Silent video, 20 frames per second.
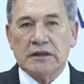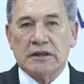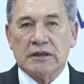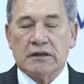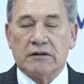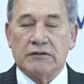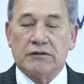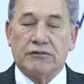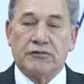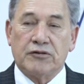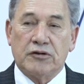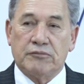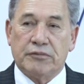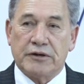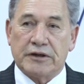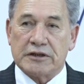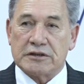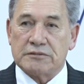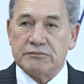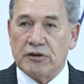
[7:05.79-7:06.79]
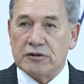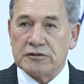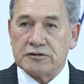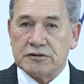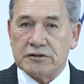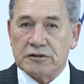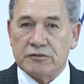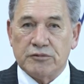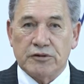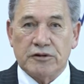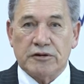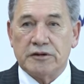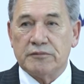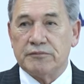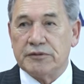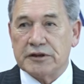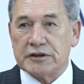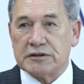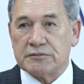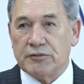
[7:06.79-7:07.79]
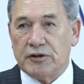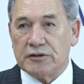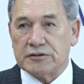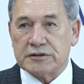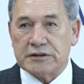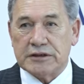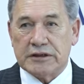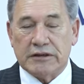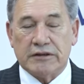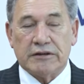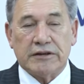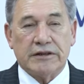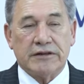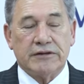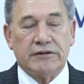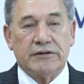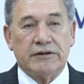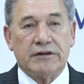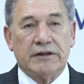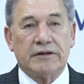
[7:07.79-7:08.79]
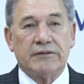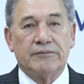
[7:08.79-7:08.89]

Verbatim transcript: the third biggest mosque in the world, and the biggest mosque here in